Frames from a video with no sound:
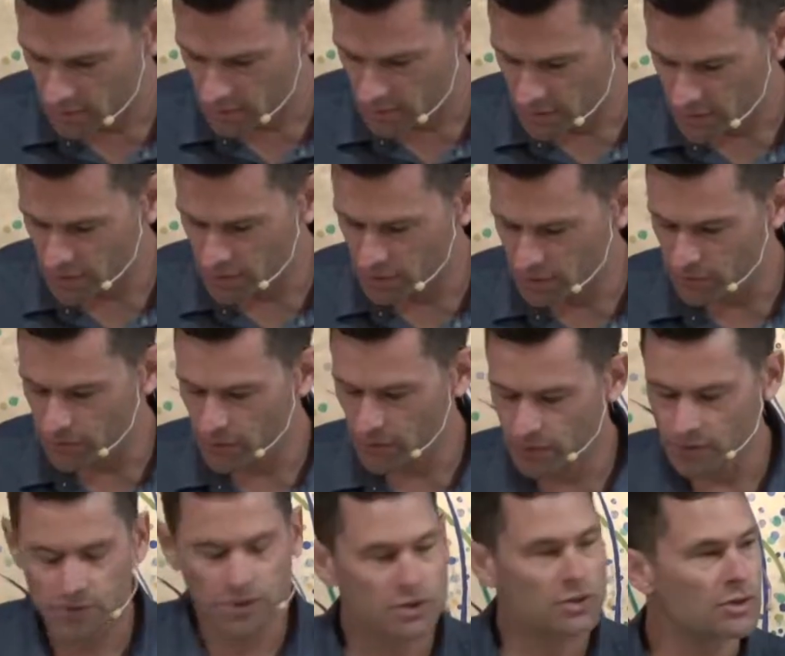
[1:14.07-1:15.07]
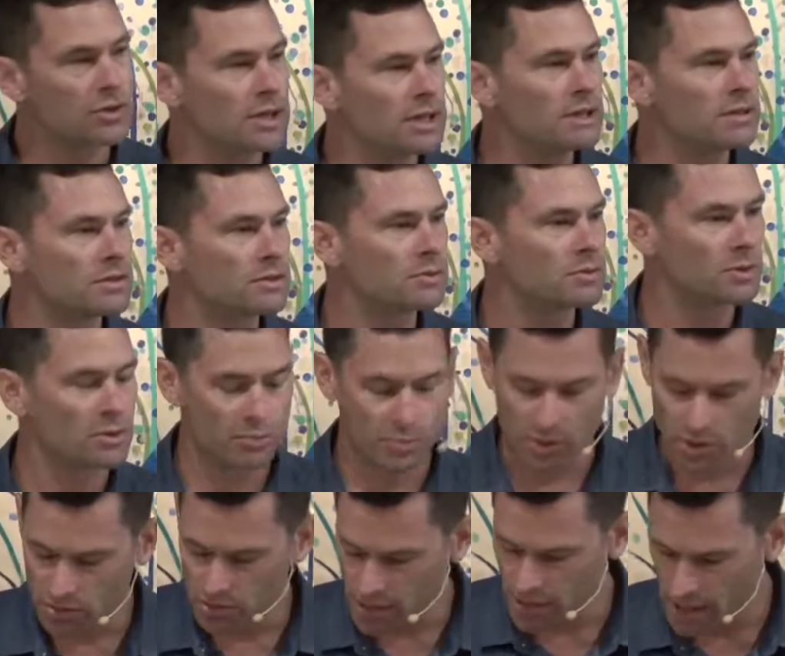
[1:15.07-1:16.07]
Did you fill the streets with
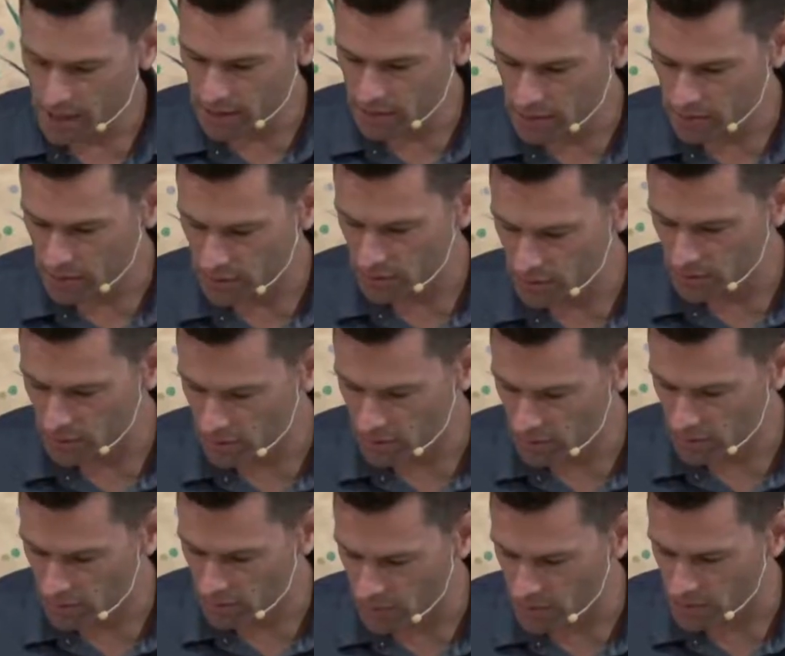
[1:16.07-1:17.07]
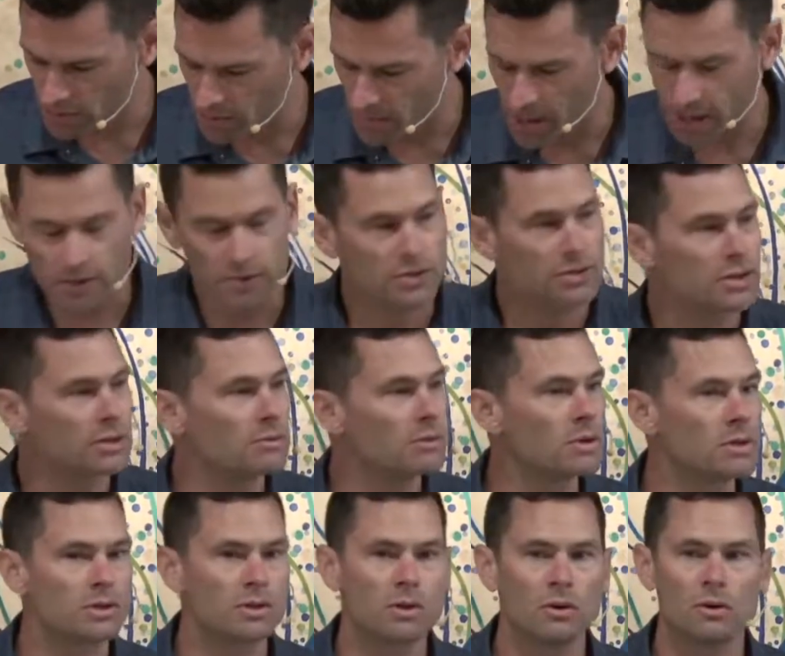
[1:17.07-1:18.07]
protest when democracy
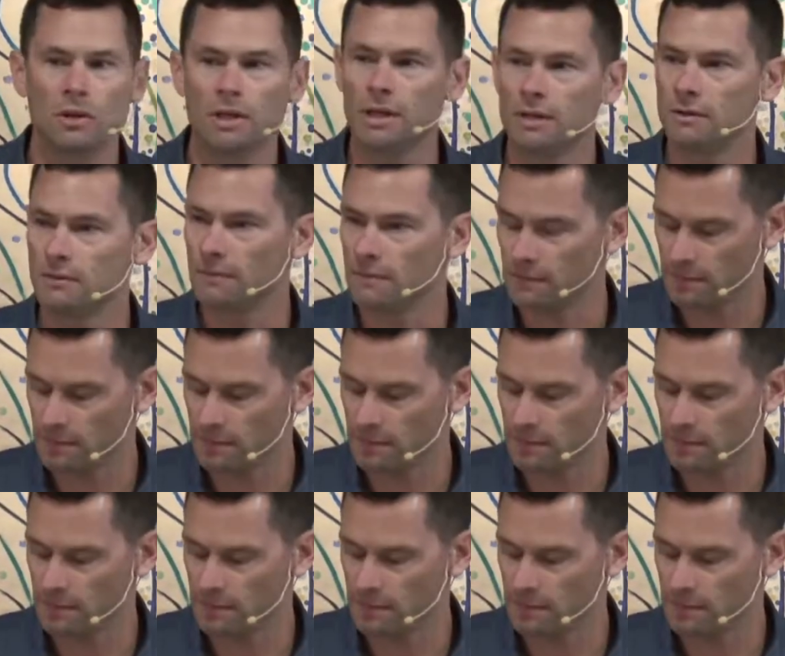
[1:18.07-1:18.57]
was stolen?